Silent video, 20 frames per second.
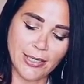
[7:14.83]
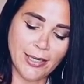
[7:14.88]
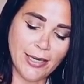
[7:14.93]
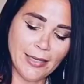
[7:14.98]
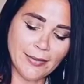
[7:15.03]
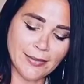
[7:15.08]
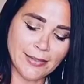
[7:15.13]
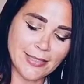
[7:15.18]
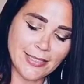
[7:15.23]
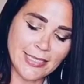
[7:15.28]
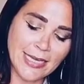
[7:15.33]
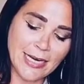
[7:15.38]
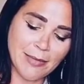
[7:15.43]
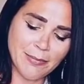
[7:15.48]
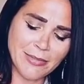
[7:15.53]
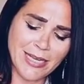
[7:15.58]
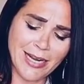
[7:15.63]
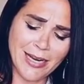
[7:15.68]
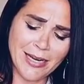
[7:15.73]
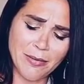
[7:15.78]
And at the
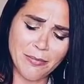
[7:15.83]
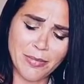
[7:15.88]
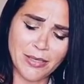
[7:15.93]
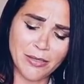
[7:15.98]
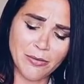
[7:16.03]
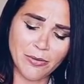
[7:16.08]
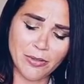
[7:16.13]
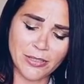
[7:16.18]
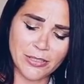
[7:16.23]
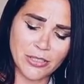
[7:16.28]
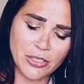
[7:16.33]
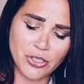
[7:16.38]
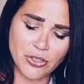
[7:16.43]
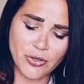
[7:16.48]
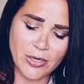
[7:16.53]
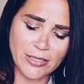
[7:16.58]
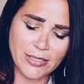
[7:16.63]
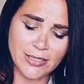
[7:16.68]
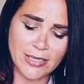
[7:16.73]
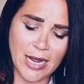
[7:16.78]
same time, being really
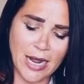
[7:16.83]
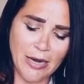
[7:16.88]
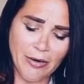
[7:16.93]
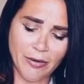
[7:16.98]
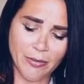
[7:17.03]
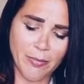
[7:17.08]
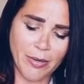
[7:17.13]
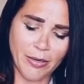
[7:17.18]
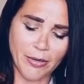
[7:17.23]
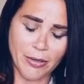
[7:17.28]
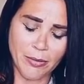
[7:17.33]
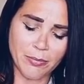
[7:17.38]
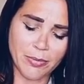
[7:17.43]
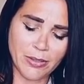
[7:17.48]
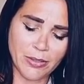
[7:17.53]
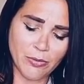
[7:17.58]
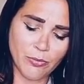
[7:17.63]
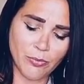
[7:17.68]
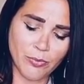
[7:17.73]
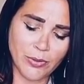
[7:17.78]
stressed out about it,
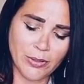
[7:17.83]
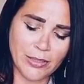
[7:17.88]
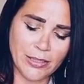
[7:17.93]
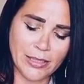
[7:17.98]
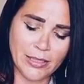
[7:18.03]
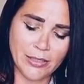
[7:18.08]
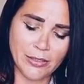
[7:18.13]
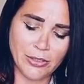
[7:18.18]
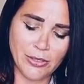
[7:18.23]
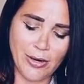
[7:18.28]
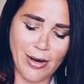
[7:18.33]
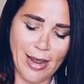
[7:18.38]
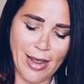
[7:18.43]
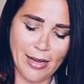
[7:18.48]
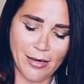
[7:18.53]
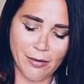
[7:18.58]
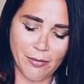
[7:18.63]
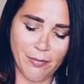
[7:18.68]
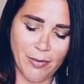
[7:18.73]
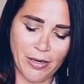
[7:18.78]
being really in your
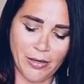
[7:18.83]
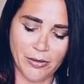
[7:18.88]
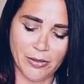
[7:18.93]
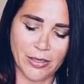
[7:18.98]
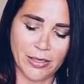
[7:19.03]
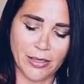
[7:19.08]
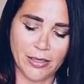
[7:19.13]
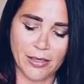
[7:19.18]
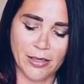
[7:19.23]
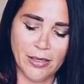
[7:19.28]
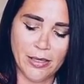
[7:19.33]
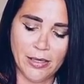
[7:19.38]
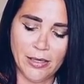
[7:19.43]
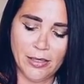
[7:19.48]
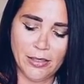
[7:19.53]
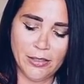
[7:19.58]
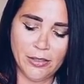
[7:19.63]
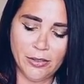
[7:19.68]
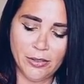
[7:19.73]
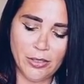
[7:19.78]
head about it,
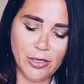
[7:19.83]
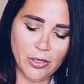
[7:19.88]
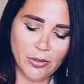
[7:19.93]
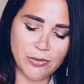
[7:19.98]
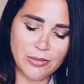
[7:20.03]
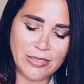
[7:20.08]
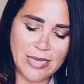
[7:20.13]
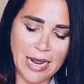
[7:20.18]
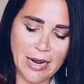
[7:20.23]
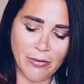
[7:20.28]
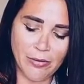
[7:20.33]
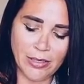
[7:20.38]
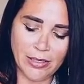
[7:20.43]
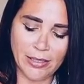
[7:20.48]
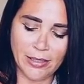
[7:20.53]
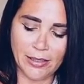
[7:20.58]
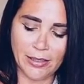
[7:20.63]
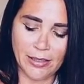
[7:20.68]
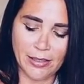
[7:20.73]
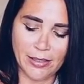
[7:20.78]
you know,
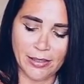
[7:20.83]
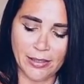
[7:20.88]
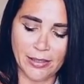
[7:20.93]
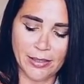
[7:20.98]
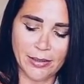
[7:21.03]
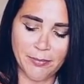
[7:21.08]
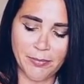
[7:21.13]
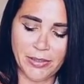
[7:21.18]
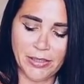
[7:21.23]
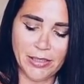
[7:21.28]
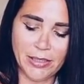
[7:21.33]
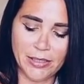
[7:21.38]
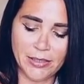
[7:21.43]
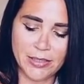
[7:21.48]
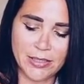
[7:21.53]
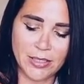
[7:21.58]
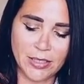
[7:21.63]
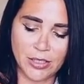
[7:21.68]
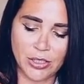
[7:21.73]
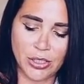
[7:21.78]
doubting it, being
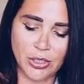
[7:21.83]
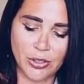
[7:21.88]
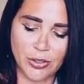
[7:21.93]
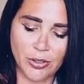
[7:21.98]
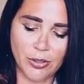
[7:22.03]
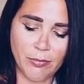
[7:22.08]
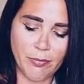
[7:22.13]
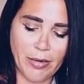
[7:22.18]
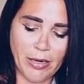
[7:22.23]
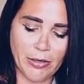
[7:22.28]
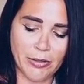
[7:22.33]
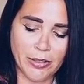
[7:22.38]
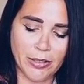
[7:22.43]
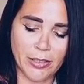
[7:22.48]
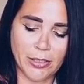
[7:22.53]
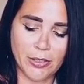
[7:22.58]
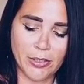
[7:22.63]
insecure about it.